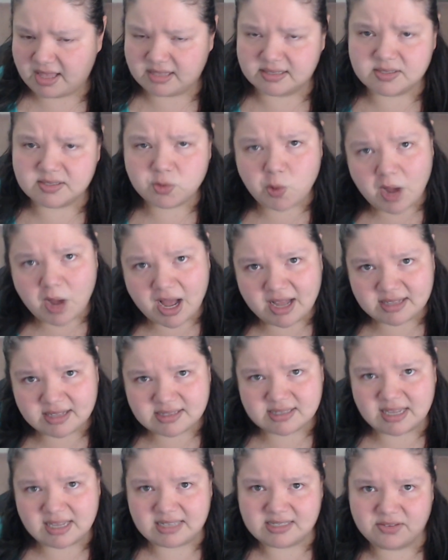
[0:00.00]

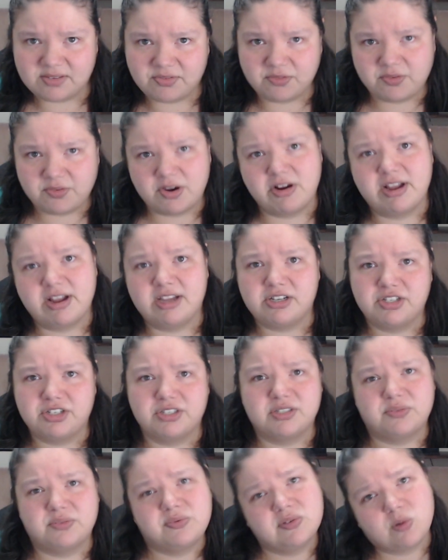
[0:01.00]
squats, like different
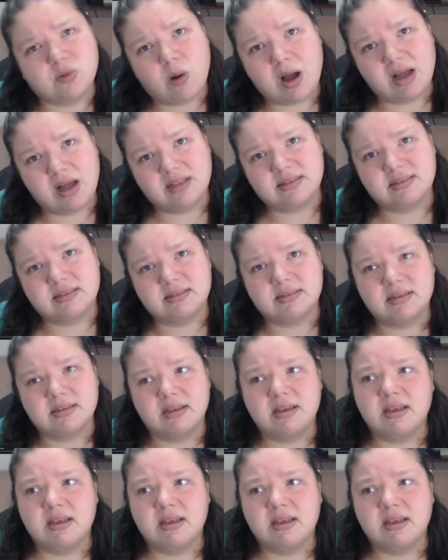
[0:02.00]
variations of squats.